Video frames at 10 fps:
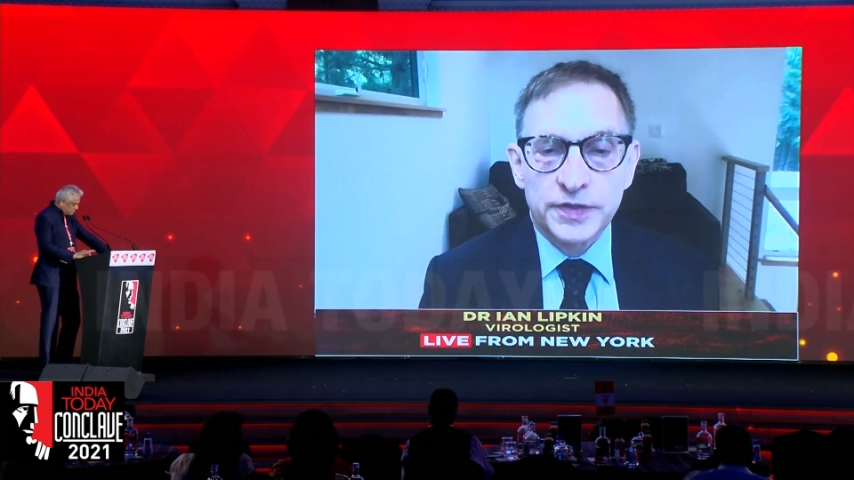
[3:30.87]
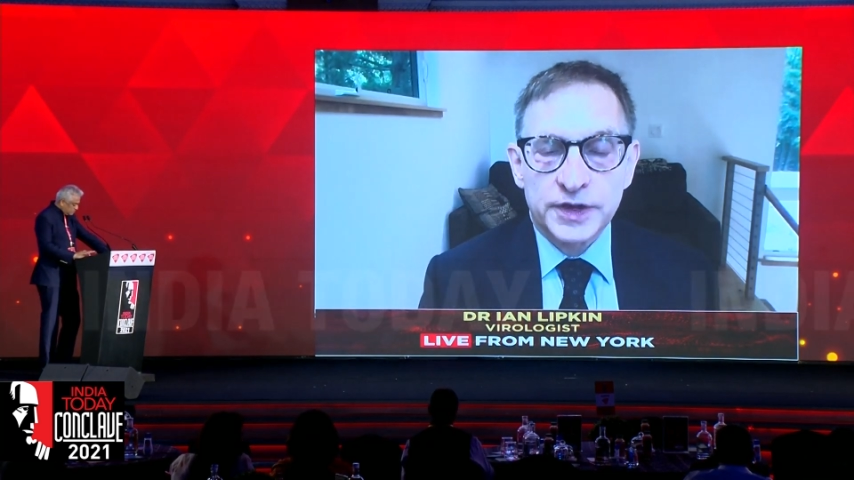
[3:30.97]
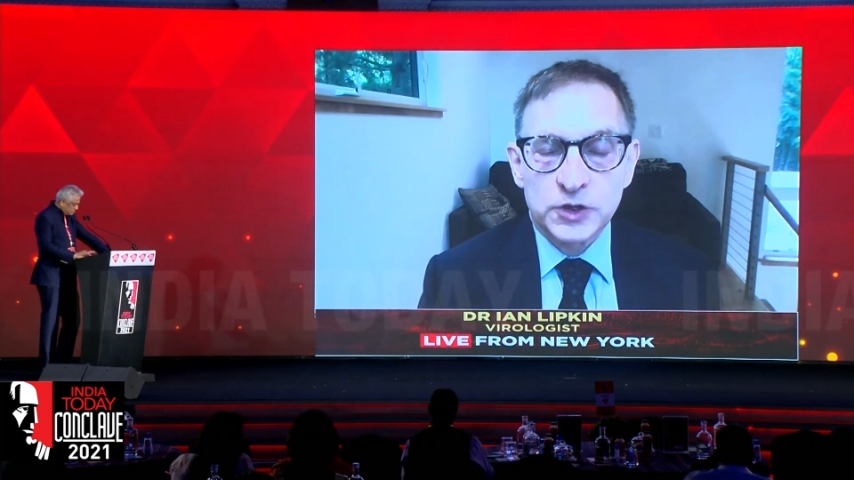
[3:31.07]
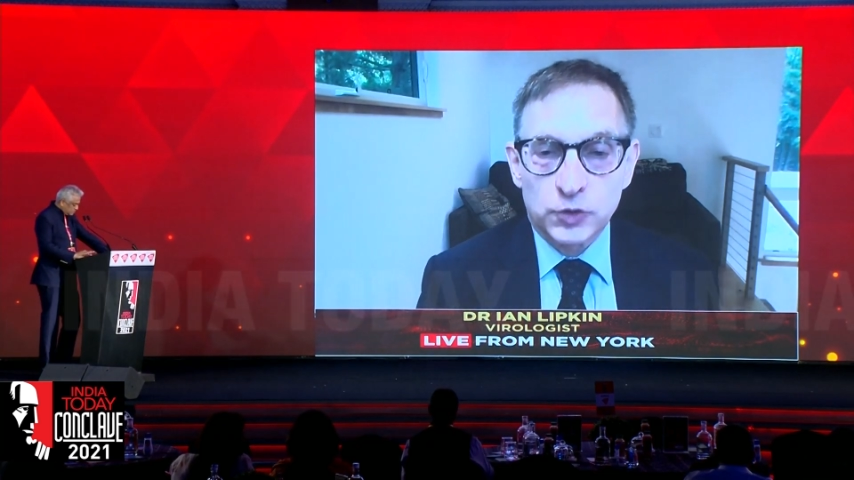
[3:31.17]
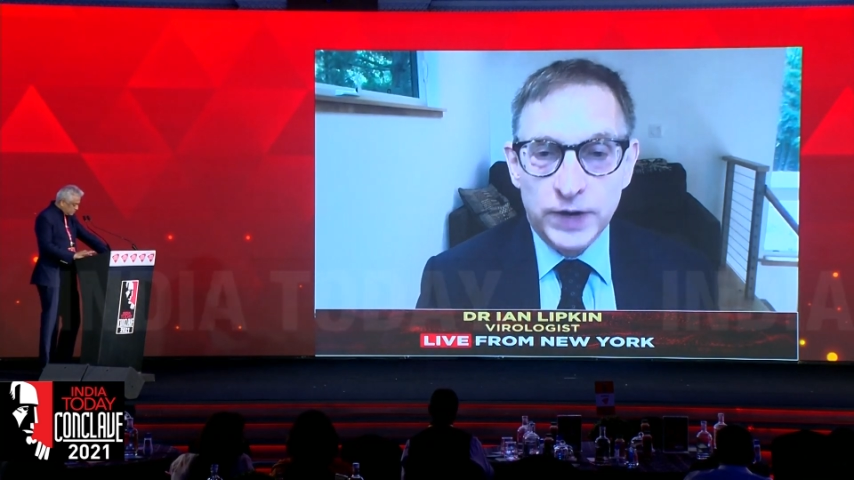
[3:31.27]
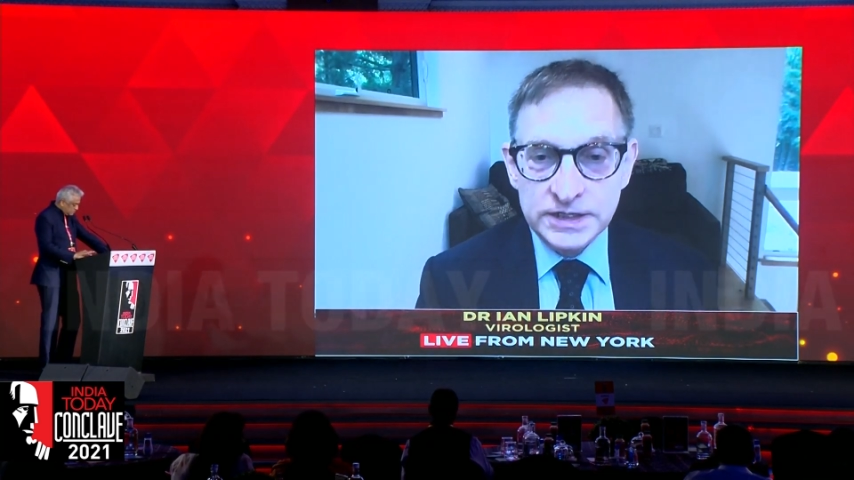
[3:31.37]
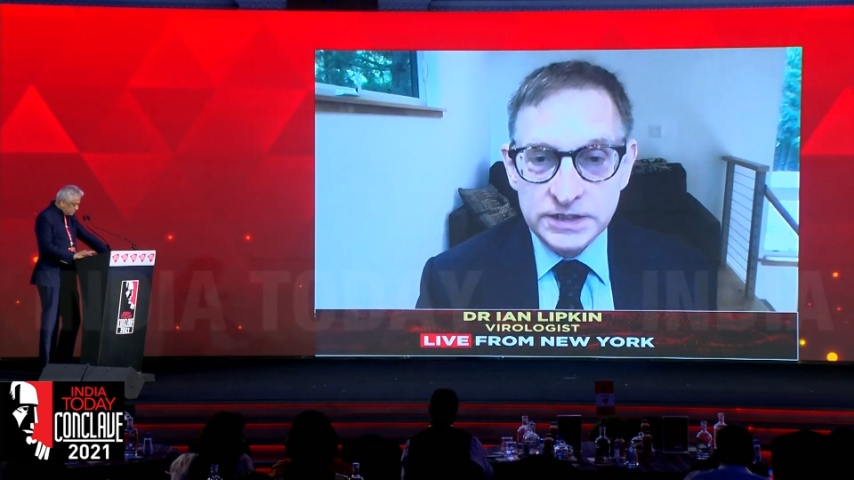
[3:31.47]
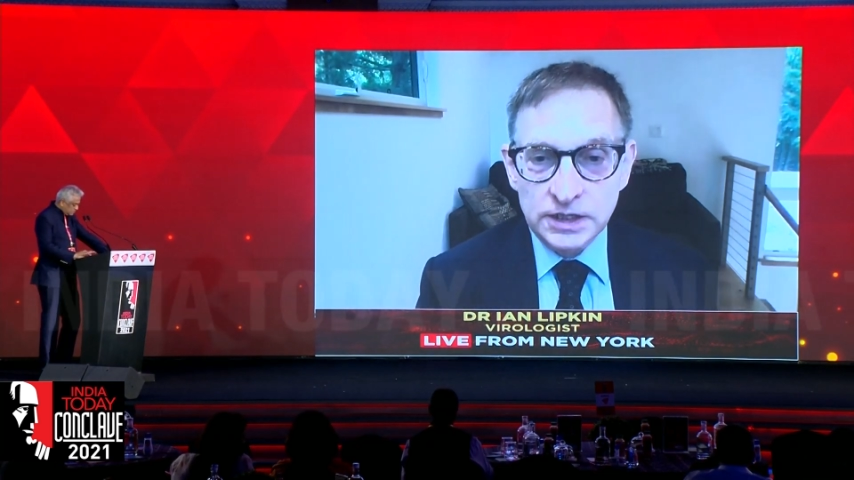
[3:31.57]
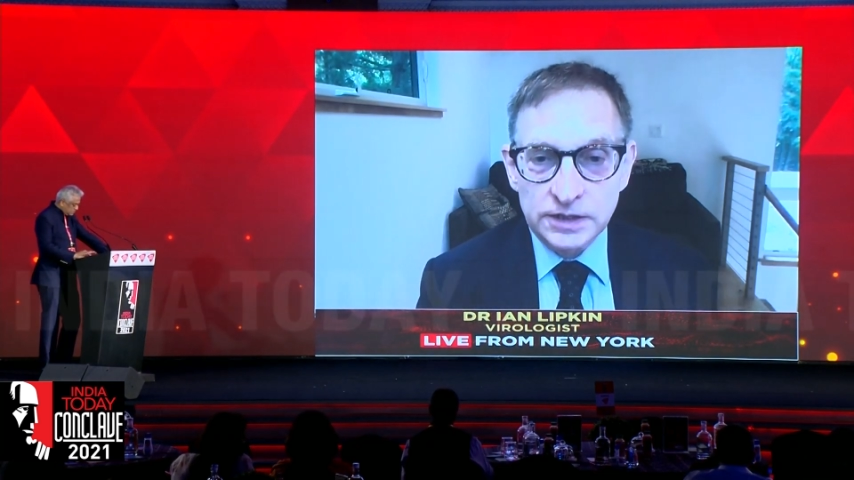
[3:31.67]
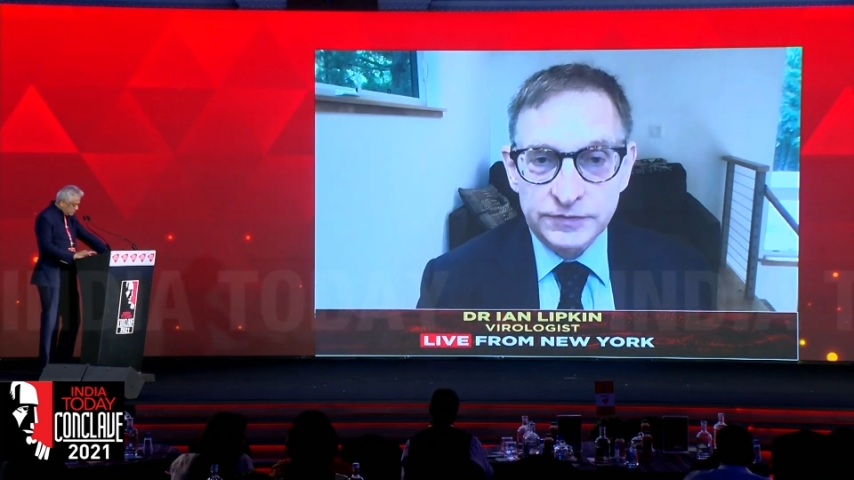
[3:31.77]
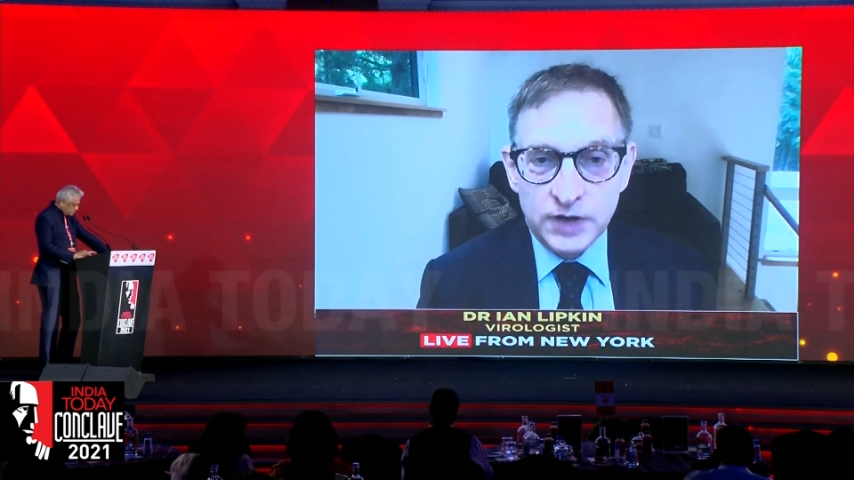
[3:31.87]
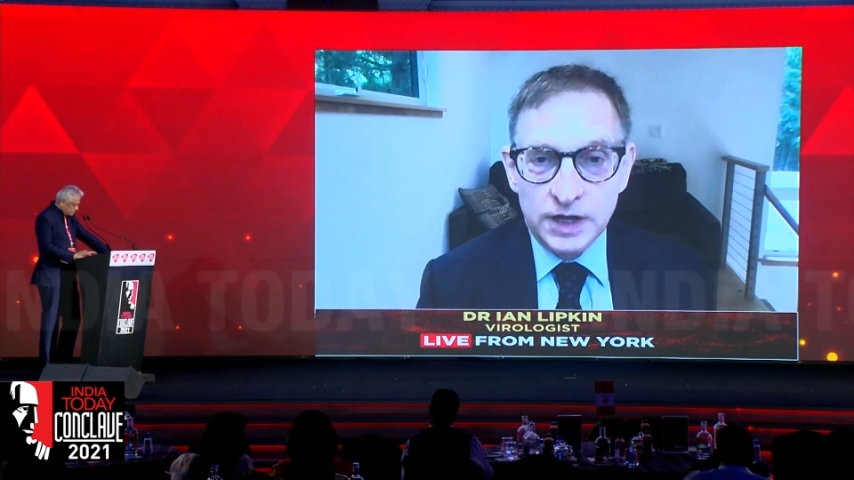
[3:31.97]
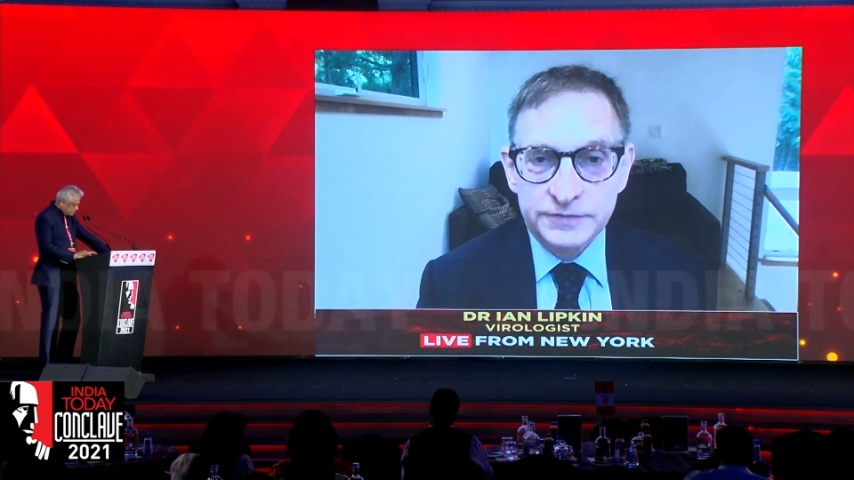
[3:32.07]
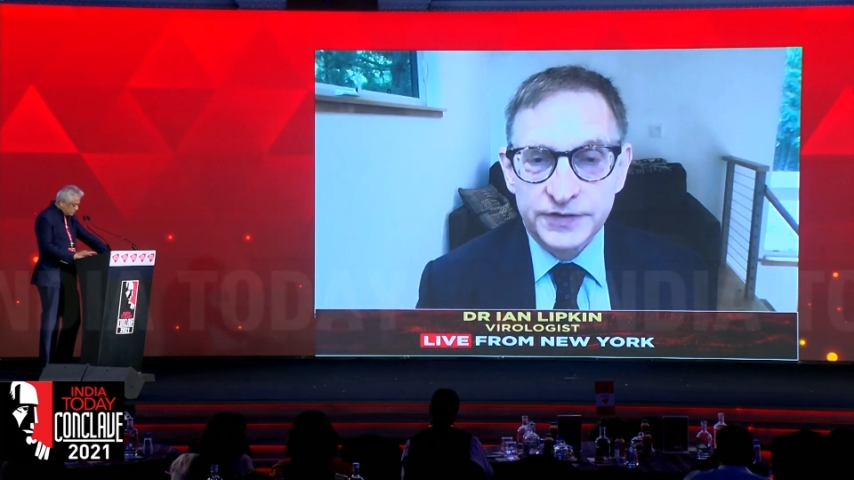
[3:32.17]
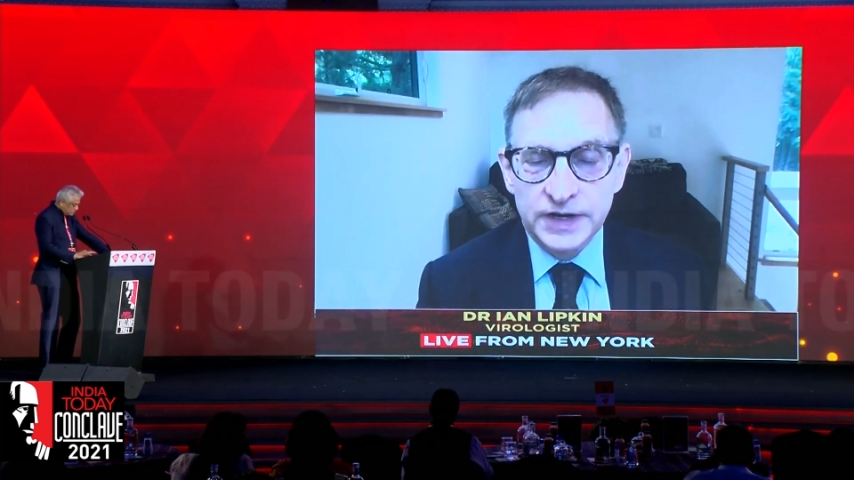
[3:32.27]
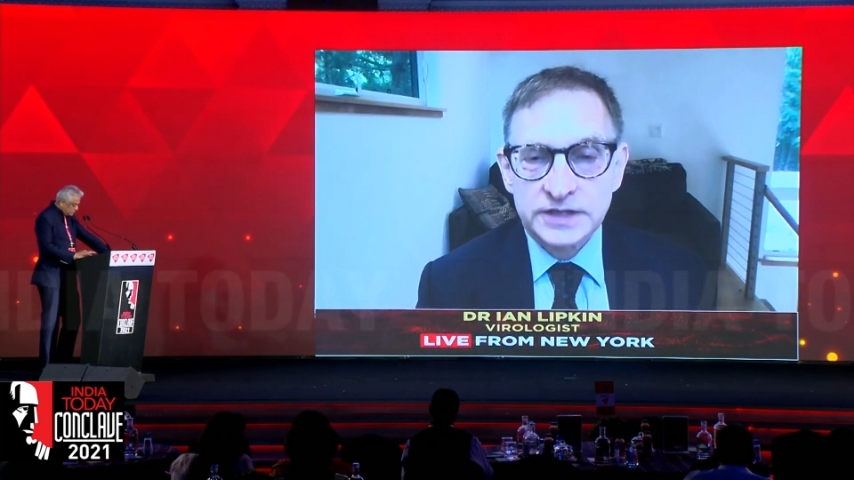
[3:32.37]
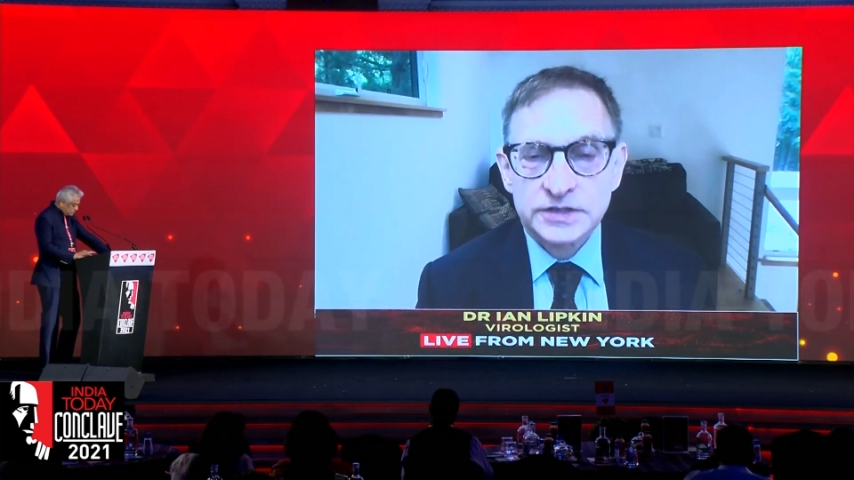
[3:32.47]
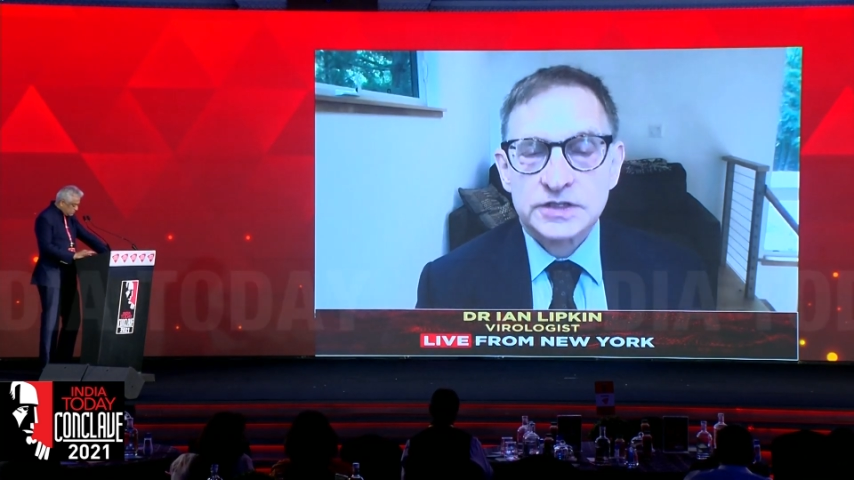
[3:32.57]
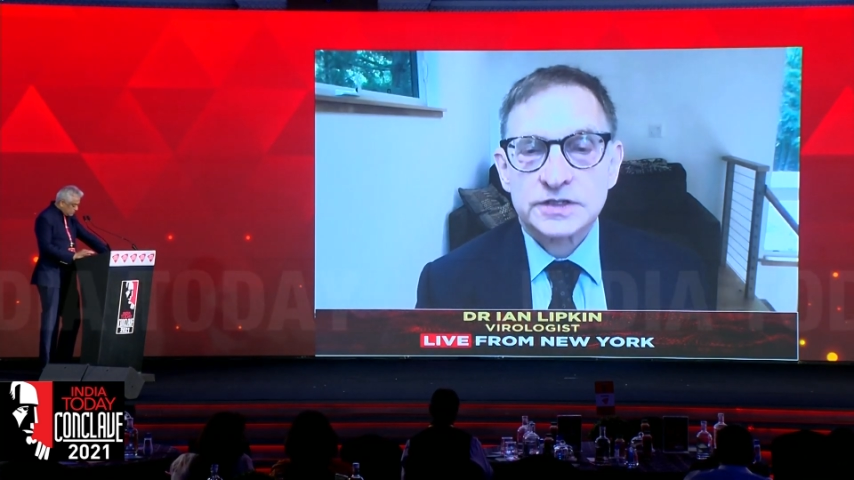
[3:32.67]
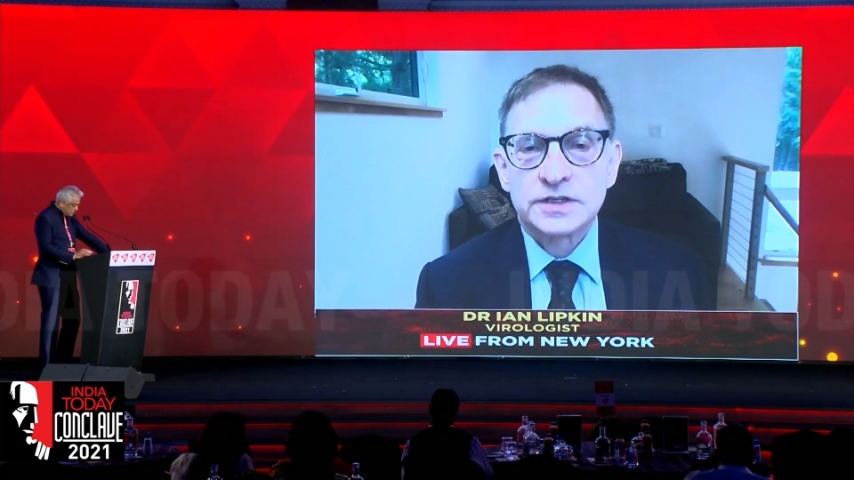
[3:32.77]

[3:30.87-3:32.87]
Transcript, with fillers: great deal of confidence.